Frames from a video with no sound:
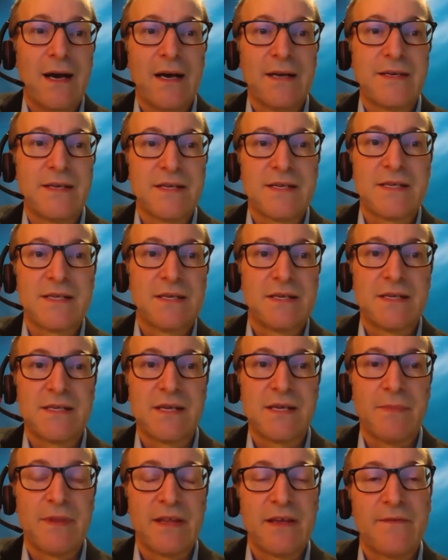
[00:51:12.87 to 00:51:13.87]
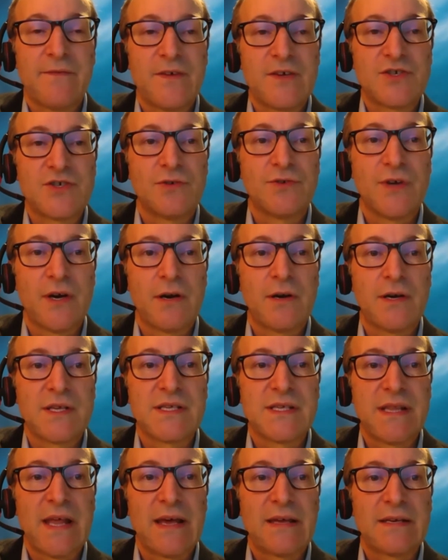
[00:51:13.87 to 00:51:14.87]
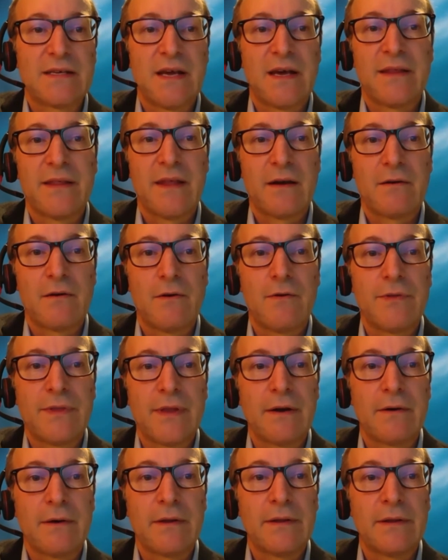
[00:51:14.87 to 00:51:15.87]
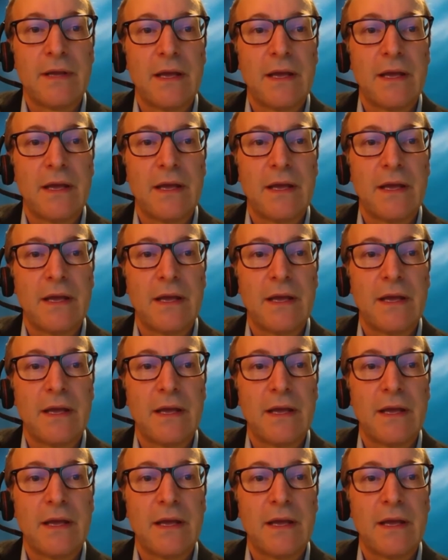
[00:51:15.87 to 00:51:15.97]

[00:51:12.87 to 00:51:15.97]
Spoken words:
to some of the official targets that are out there in the